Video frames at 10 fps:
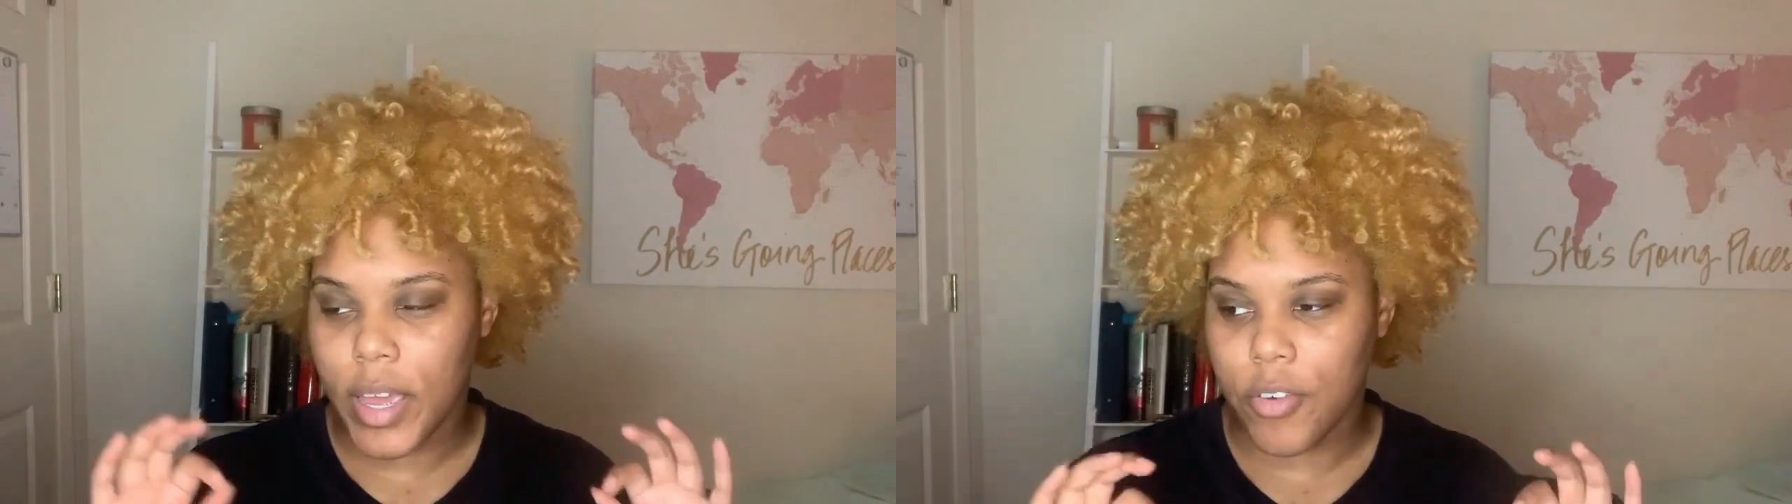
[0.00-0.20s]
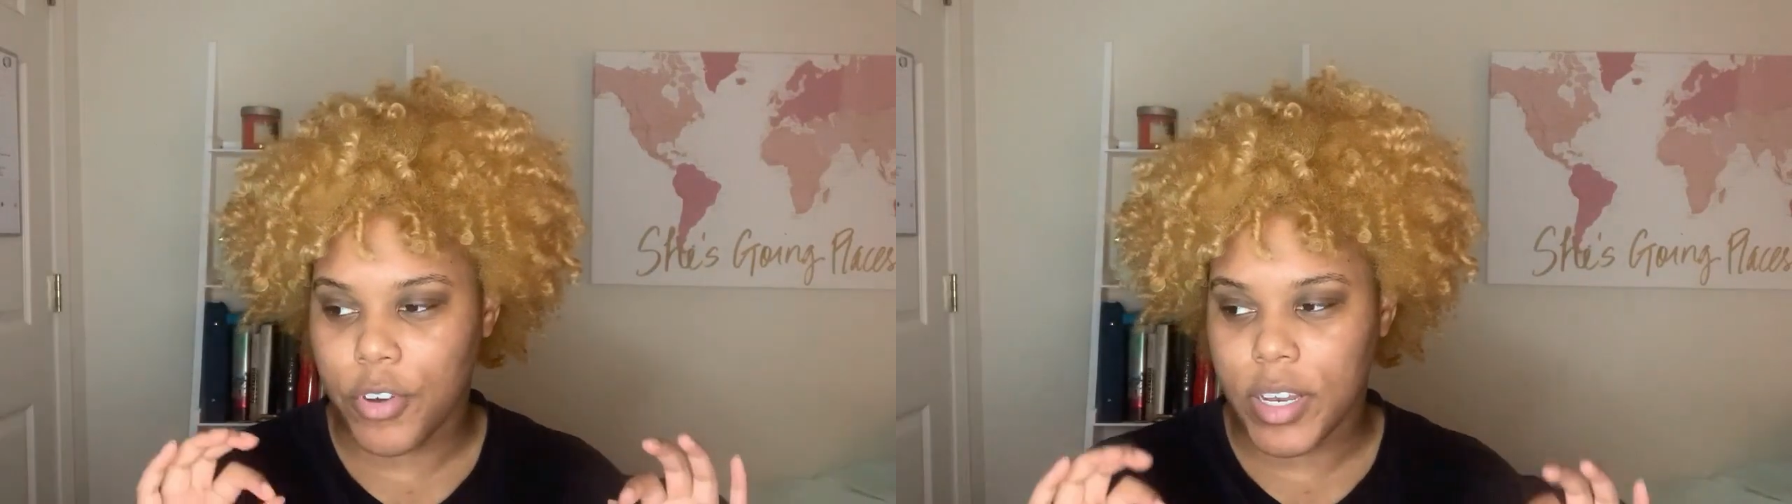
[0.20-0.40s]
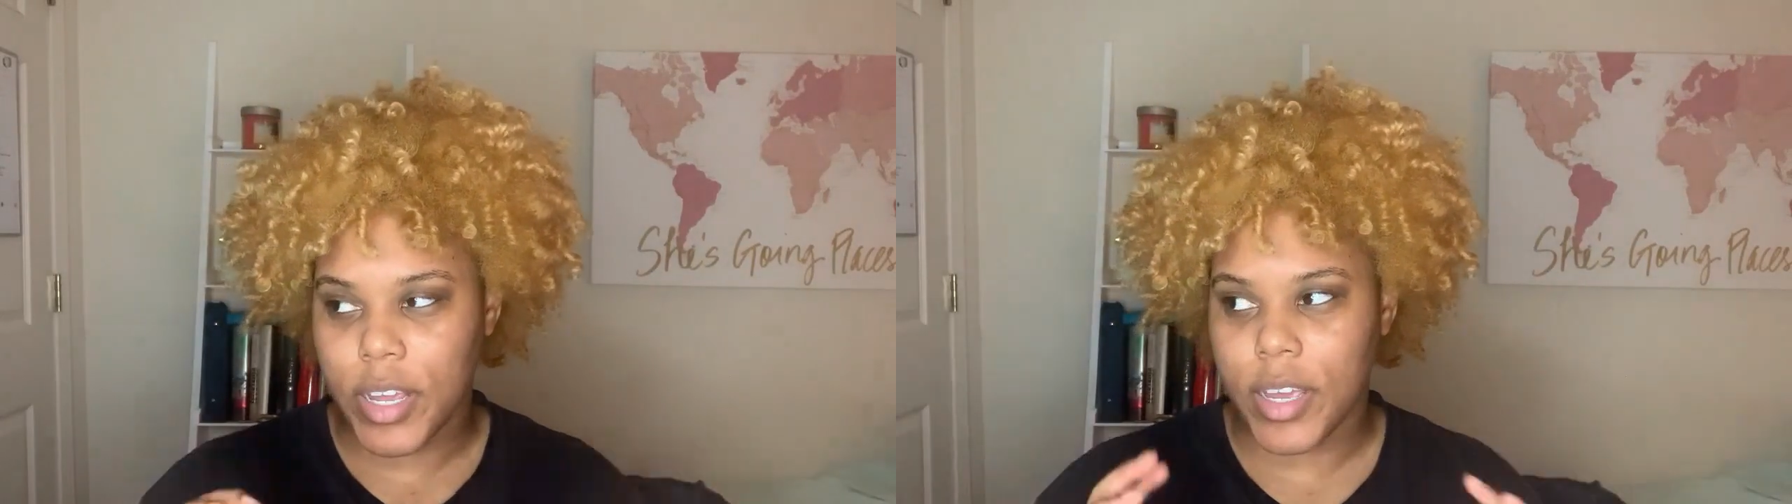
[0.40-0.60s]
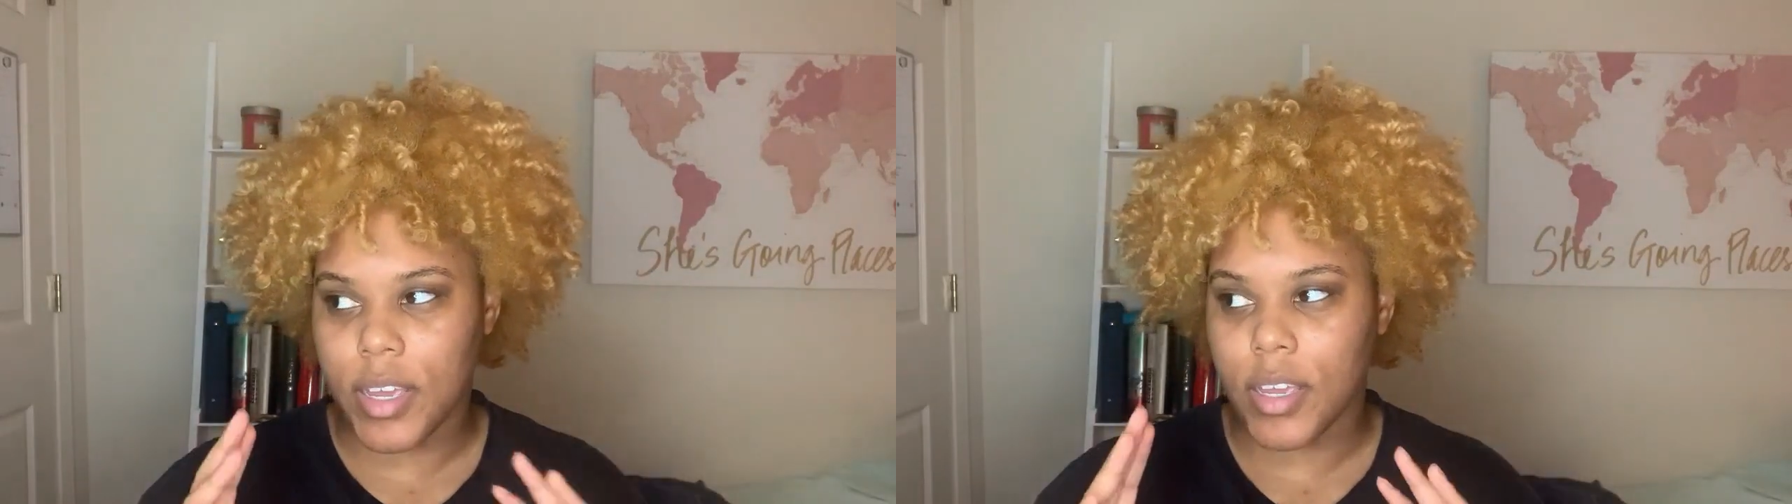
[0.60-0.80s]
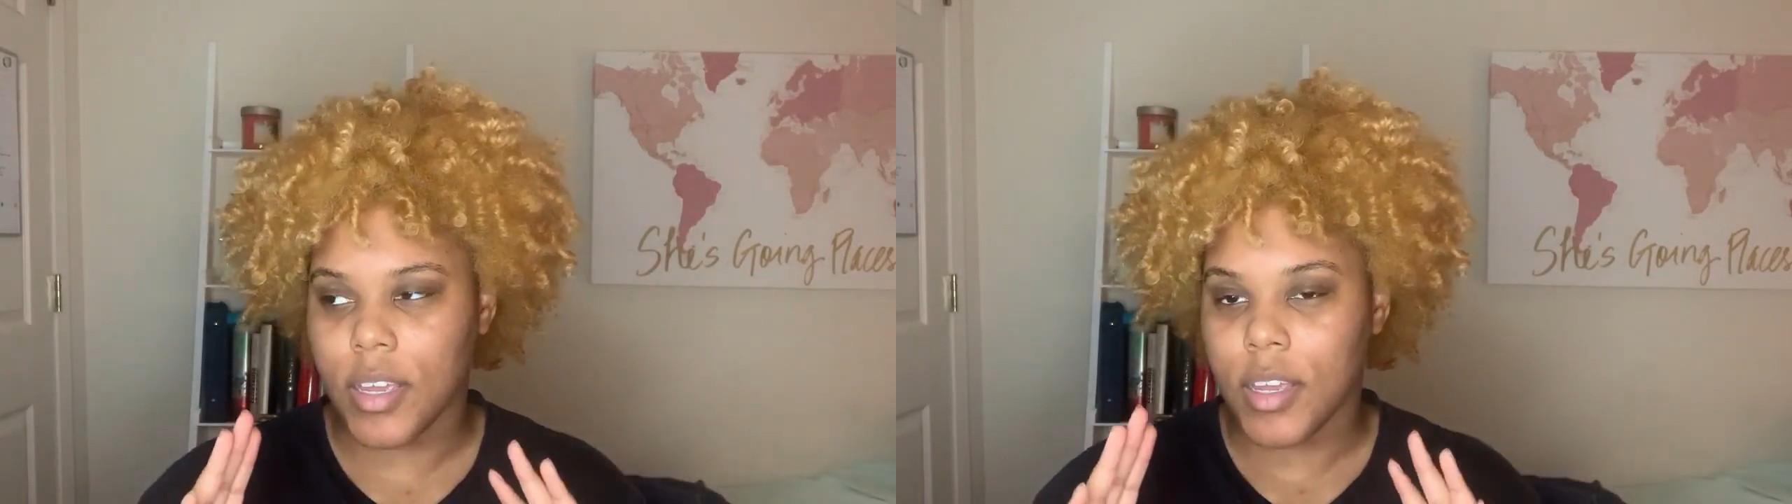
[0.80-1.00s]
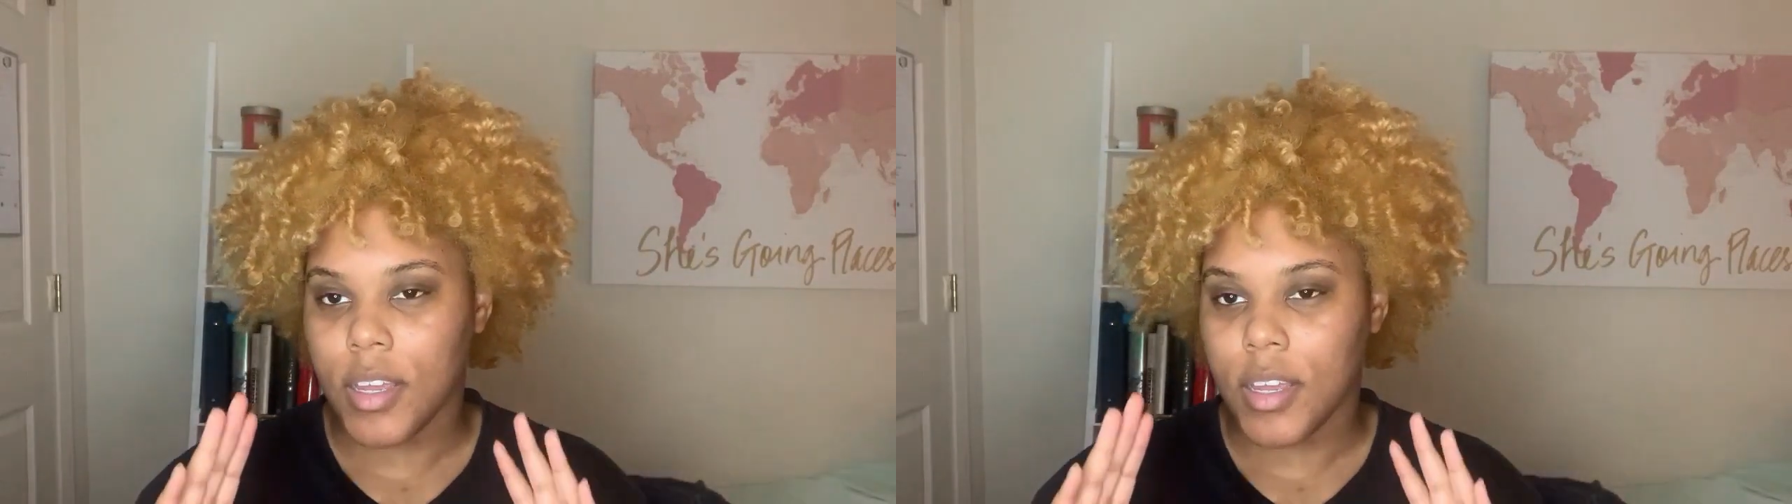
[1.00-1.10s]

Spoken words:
everyday